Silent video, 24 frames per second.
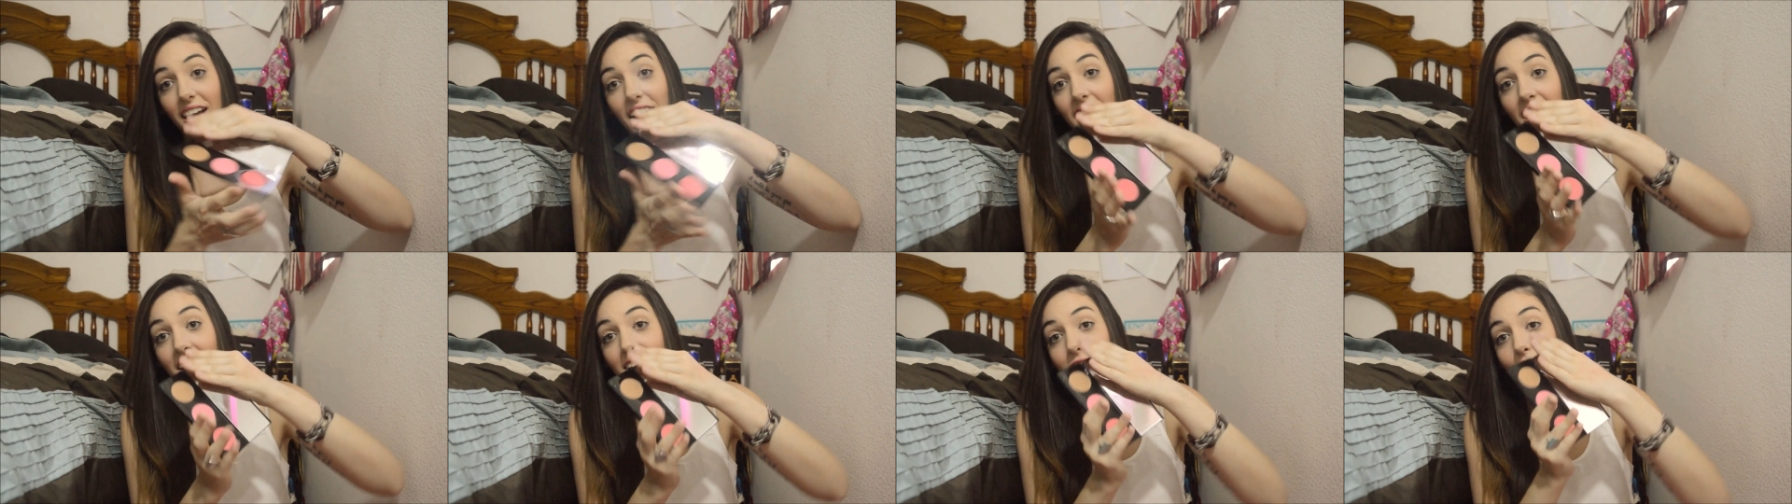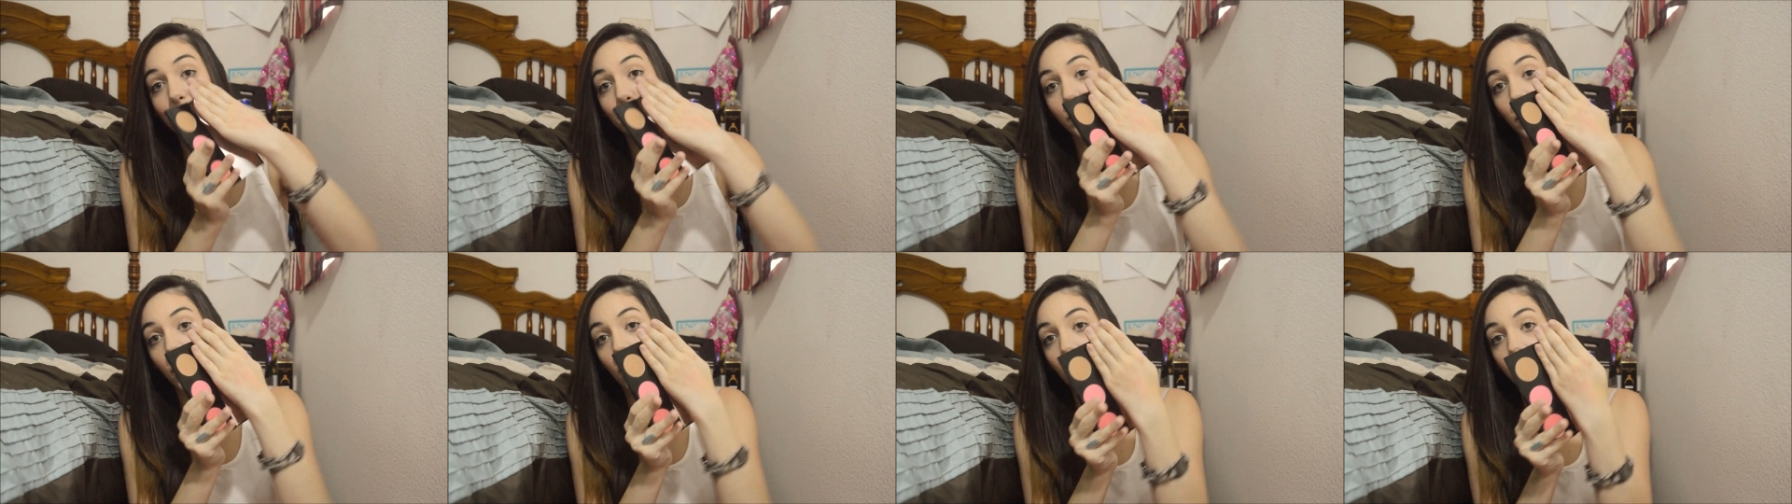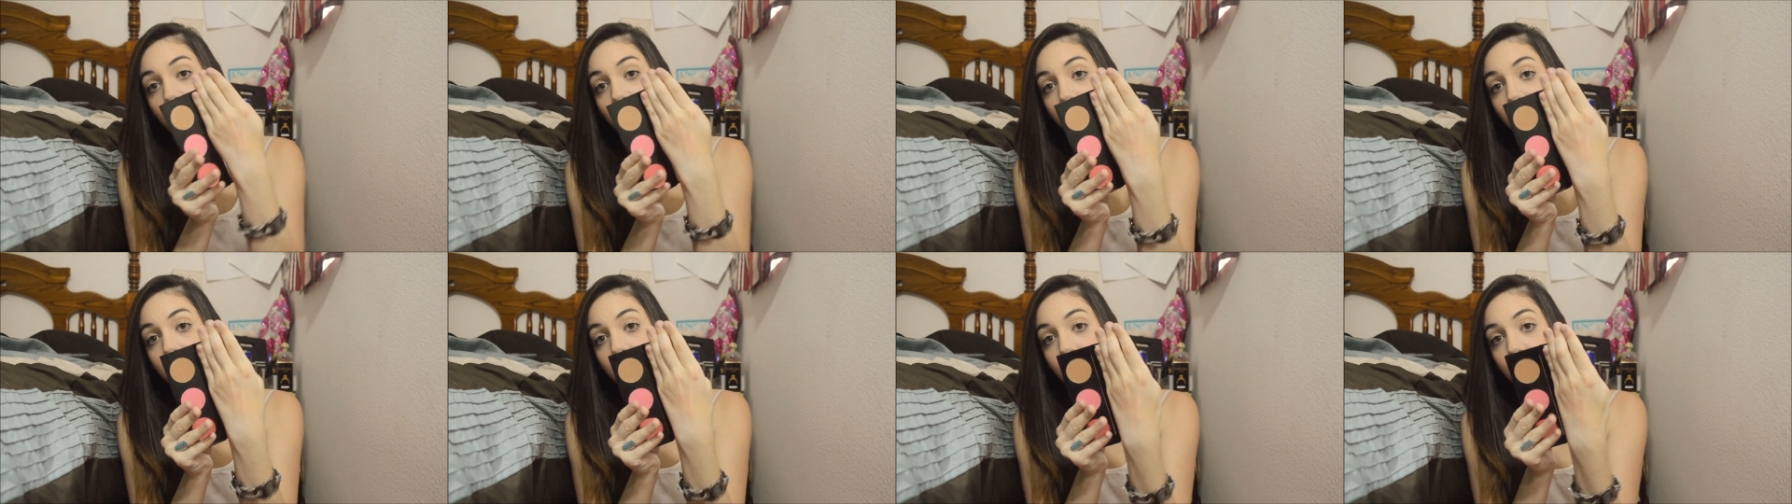it's
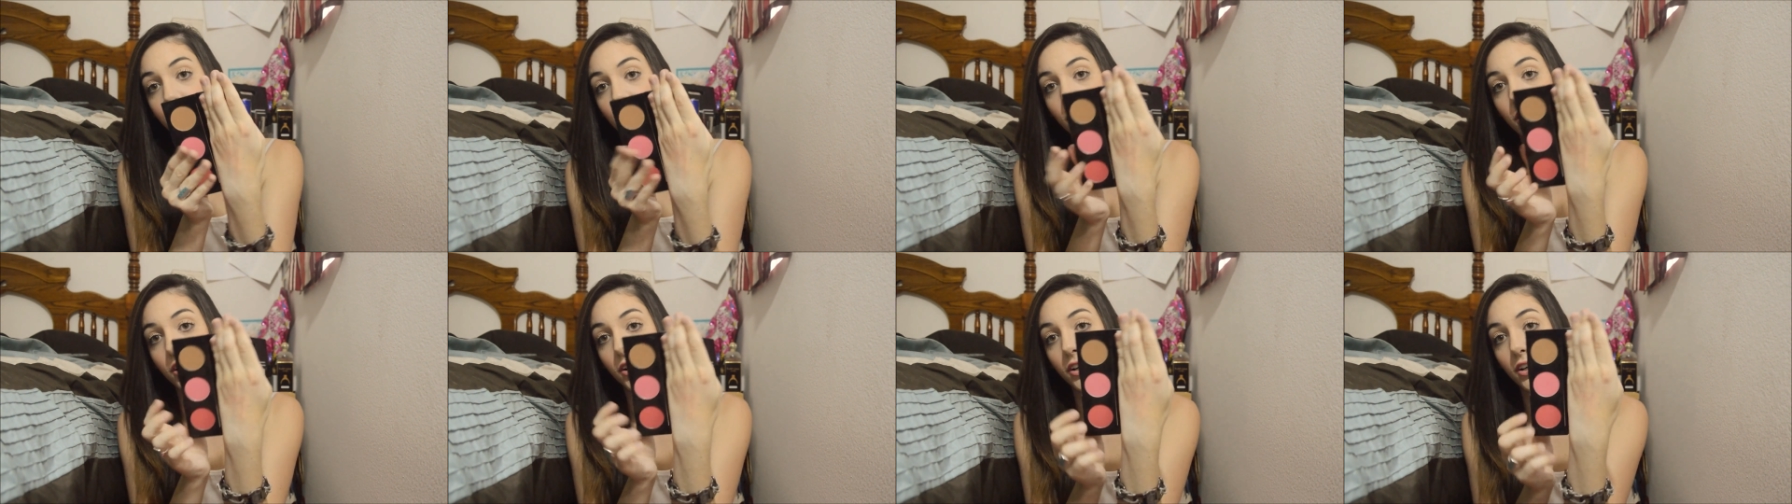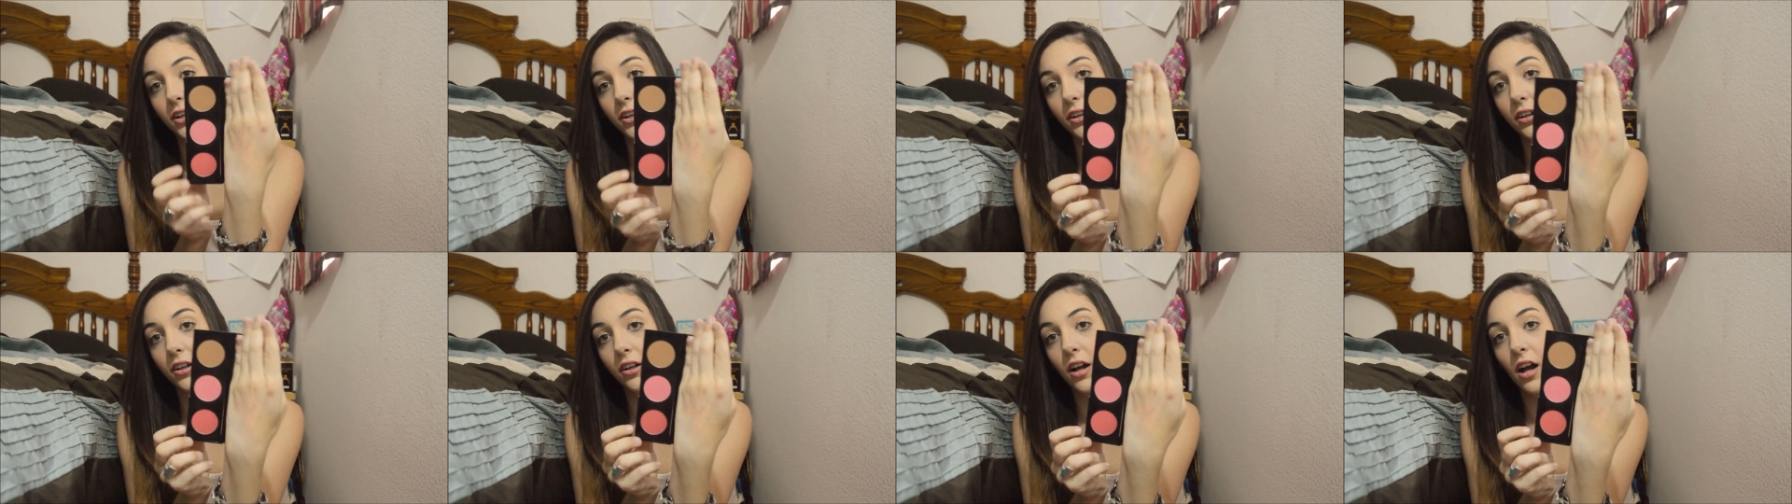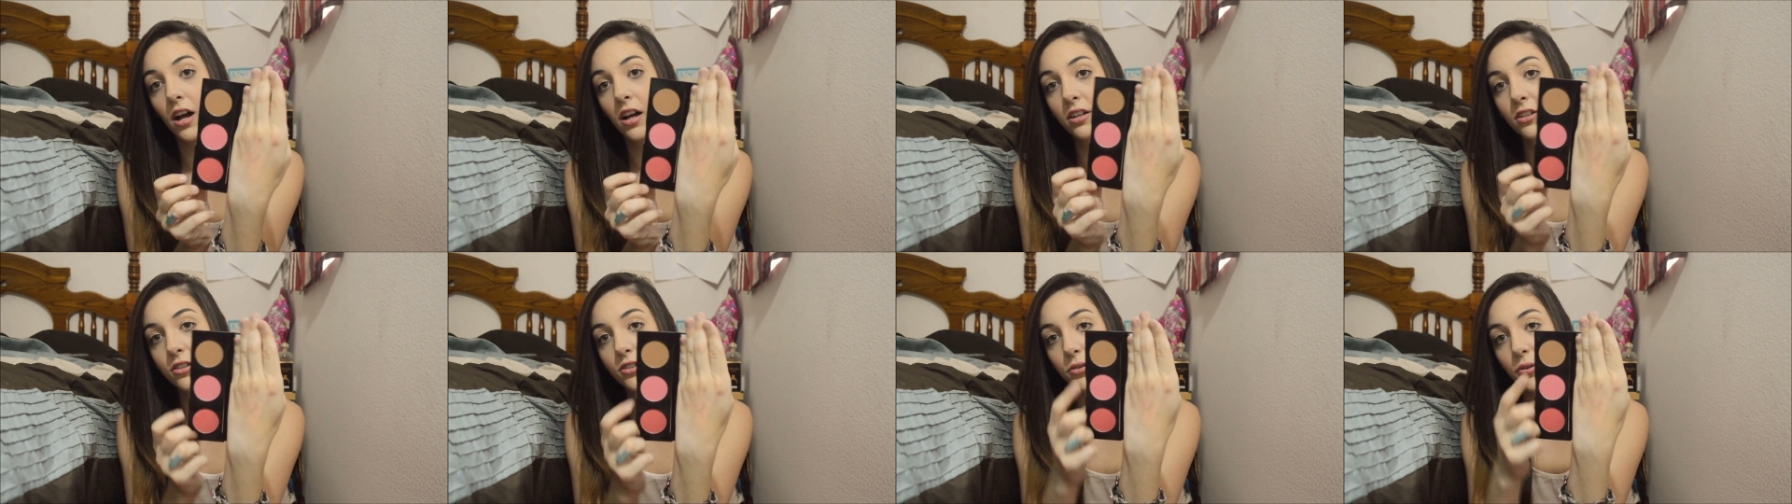perfect for
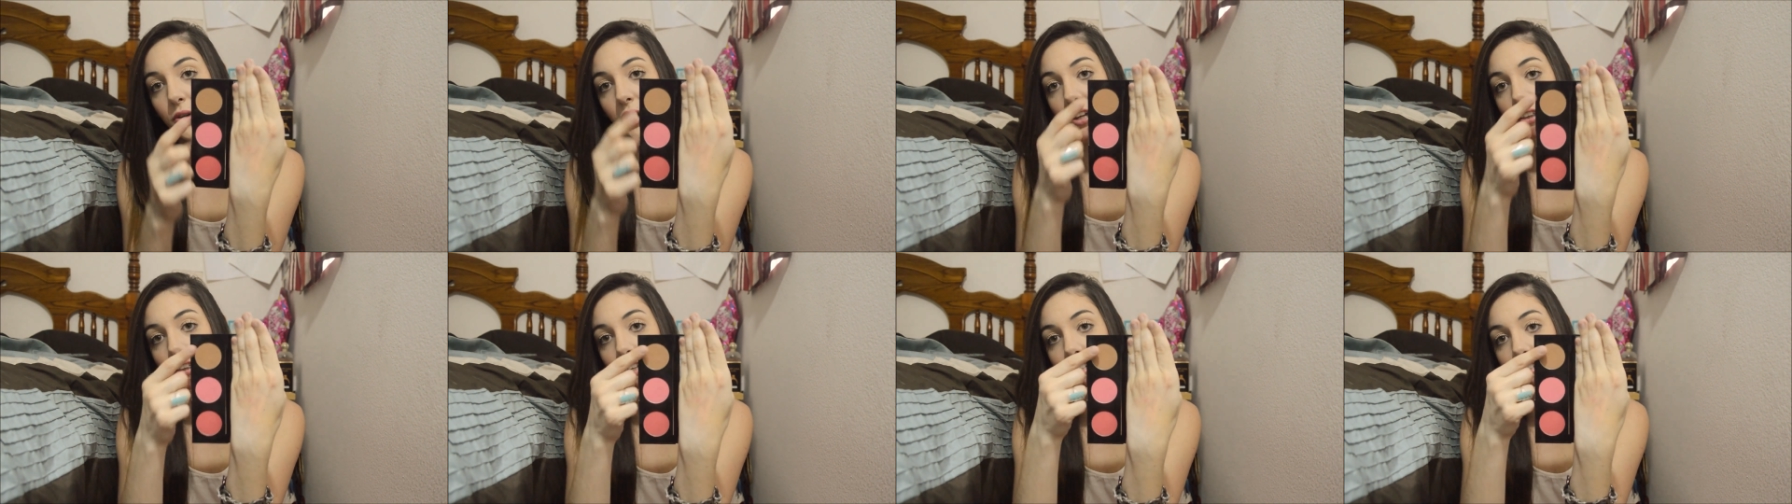contouring